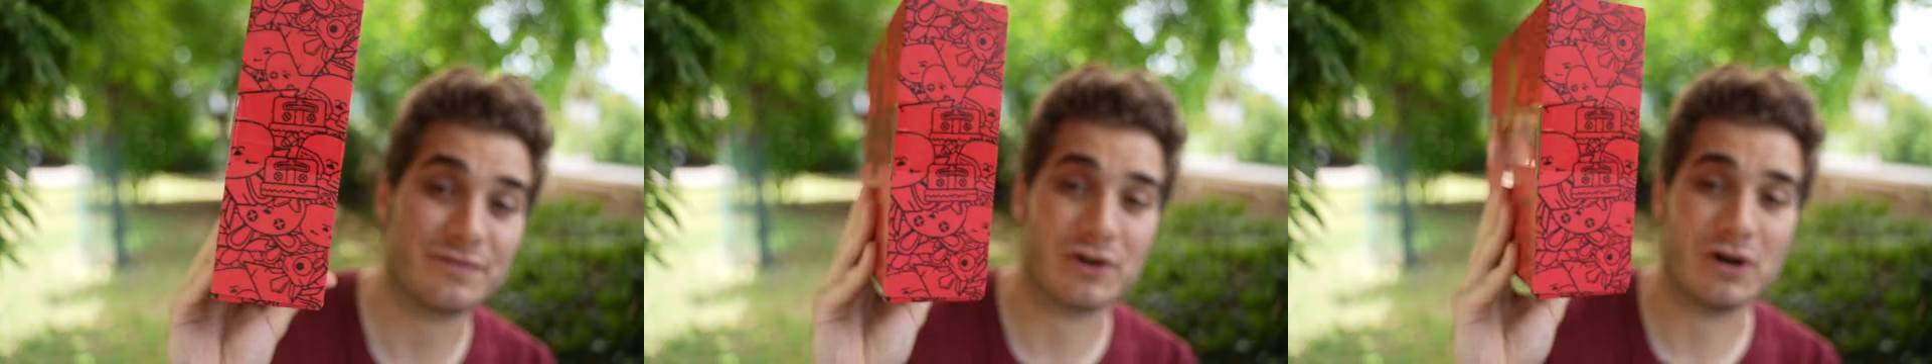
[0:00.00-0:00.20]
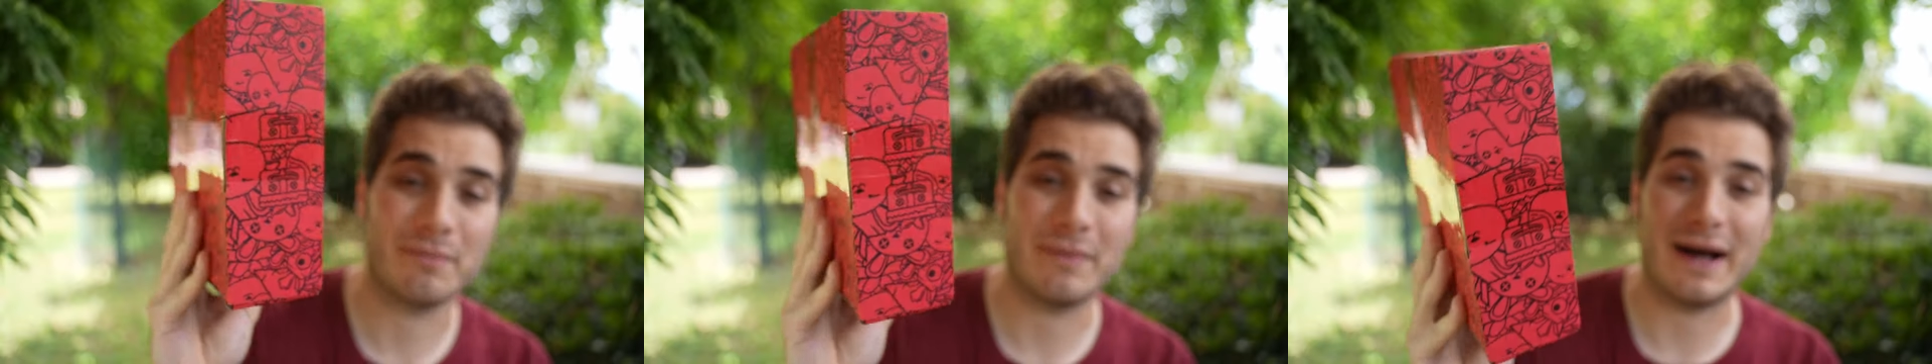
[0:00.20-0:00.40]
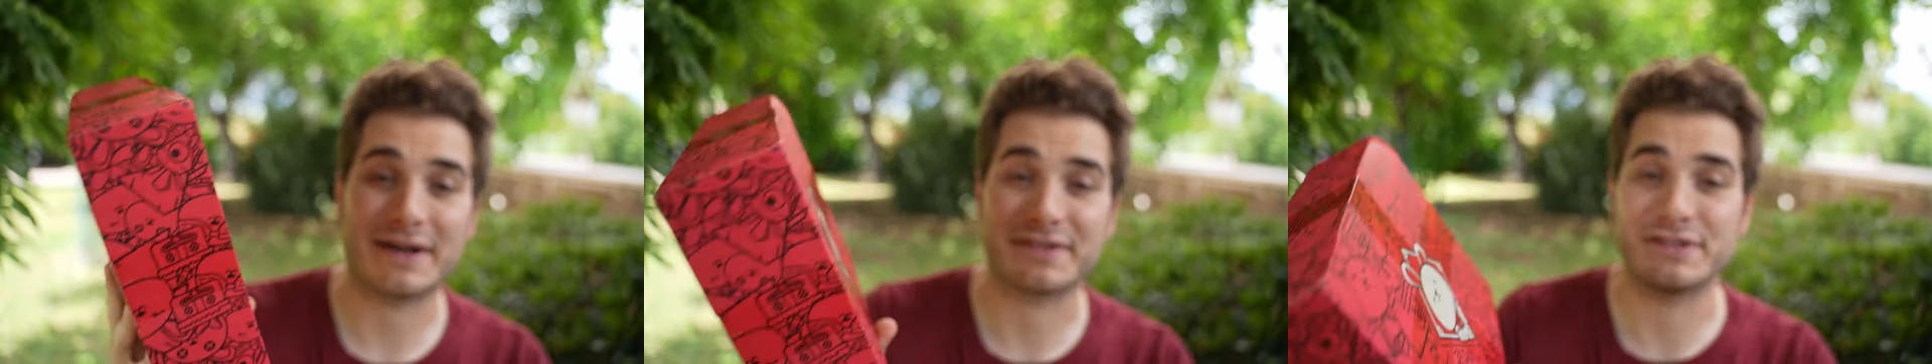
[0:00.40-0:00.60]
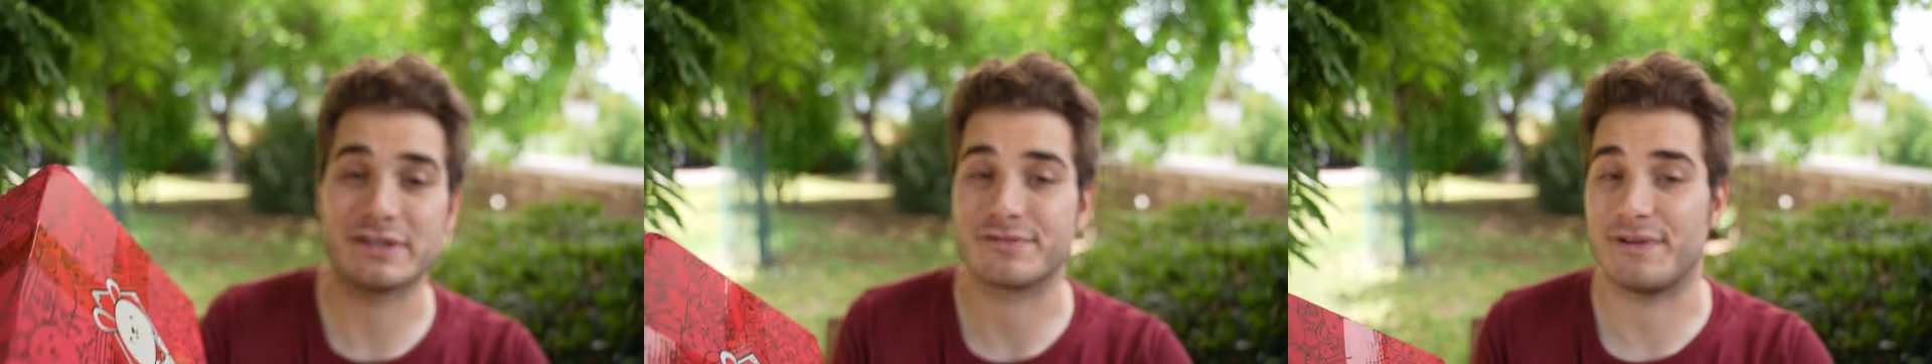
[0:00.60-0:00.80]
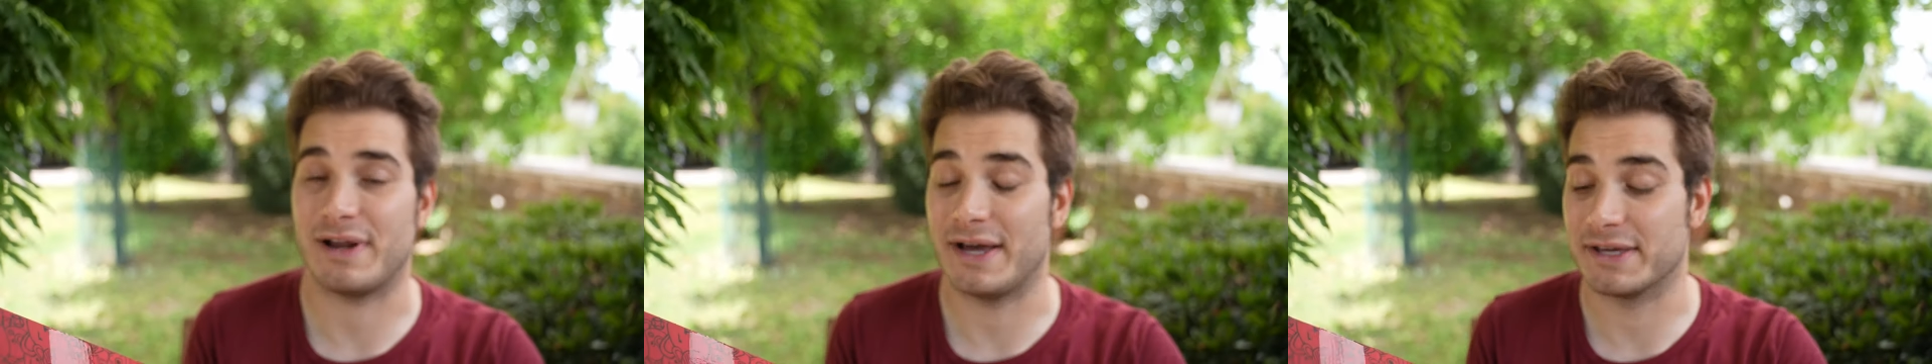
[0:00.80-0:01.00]
from
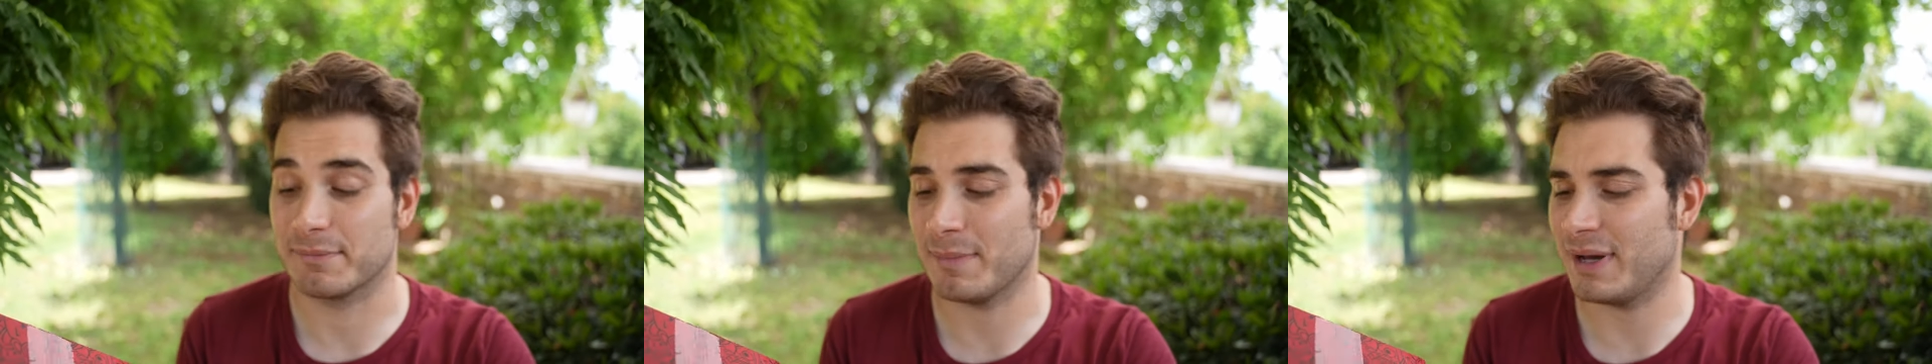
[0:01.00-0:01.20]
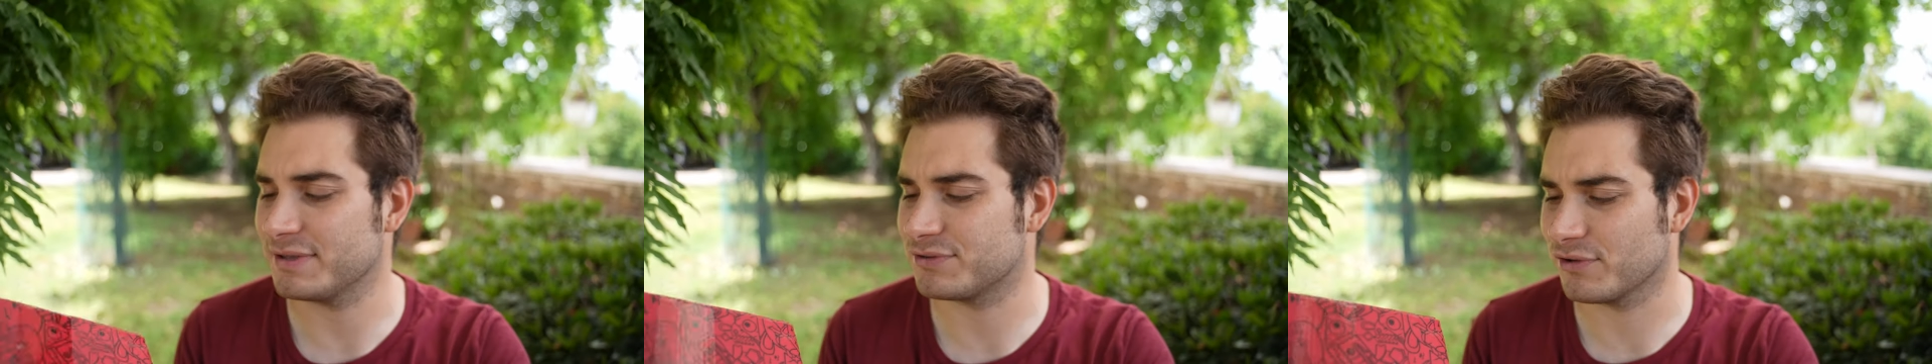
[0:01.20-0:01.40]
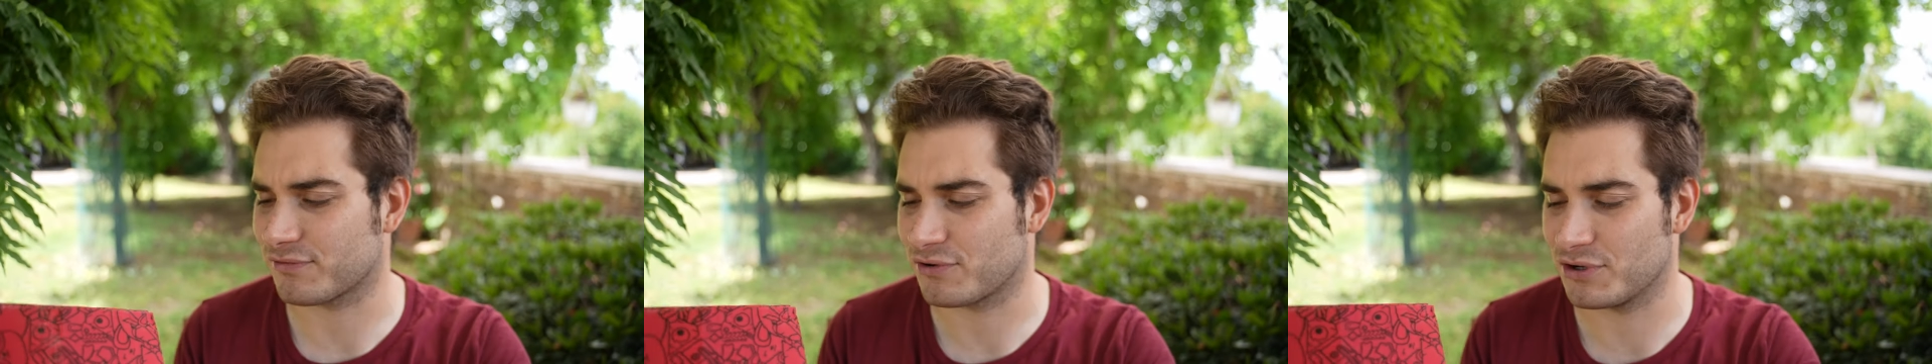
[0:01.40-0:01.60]
Axisflying, but of